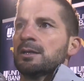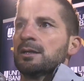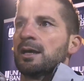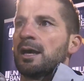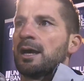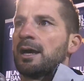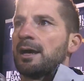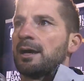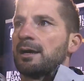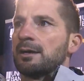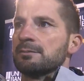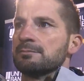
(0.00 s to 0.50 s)

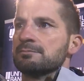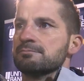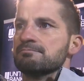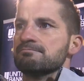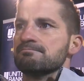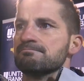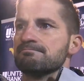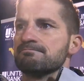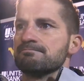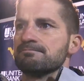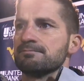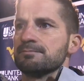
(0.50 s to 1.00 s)

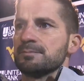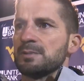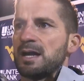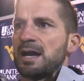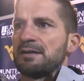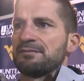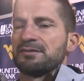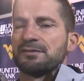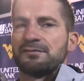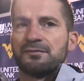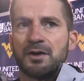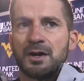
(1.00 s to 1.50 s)
um,
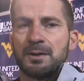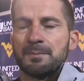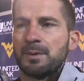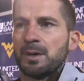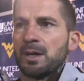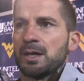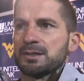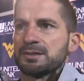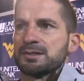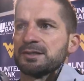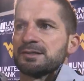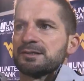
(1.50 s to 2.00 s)
have to find
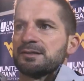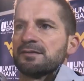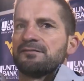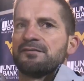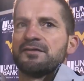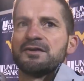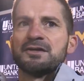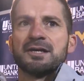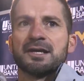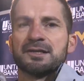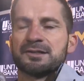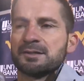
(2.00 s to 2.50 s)
passes to
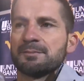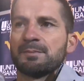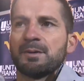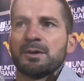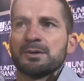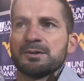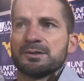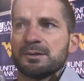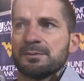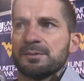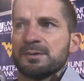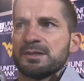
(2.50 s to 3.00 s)
feet as
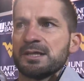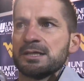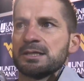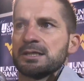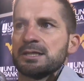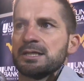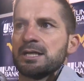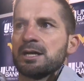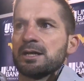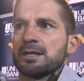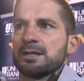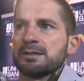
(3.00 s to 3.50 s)
opposed to
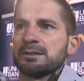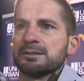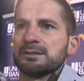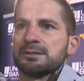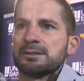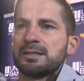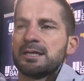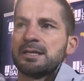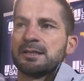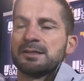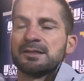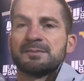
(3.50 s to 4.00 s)
potentially hurting,
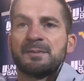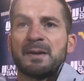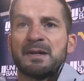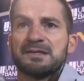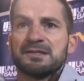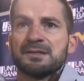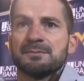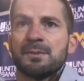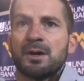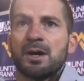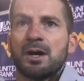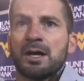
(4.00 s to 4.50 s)
hitting
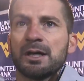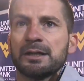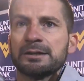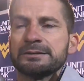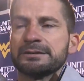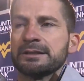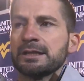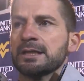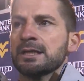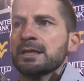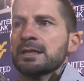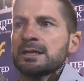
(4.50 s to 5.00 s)
space in
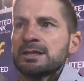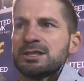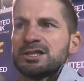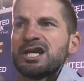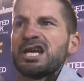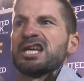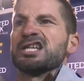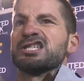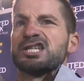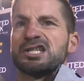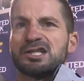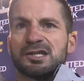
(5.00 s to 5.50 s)
behind
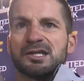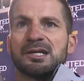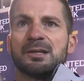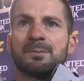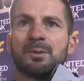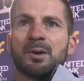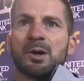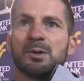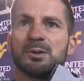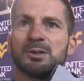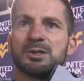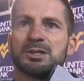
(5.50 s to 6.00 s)
changes the
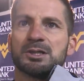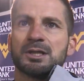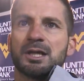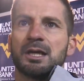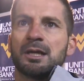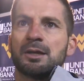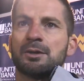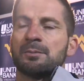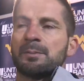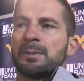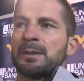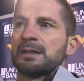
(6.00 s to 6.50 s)
approach a
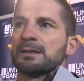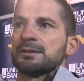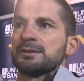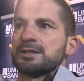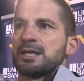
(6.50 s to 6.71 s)
little bit,